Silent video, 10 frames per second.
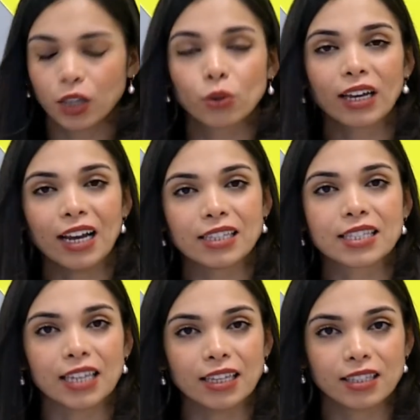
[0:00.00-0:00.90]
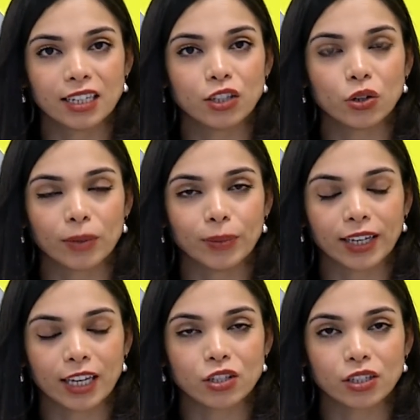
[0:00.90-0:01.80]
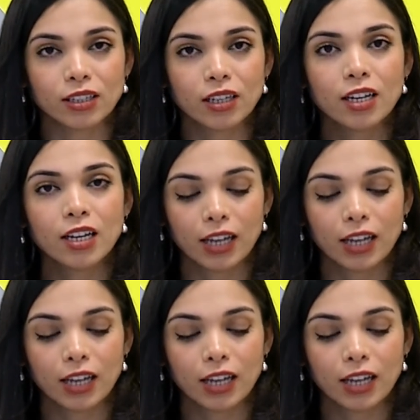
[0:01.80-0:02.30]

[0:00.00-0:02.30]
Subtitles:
you can sit in your application,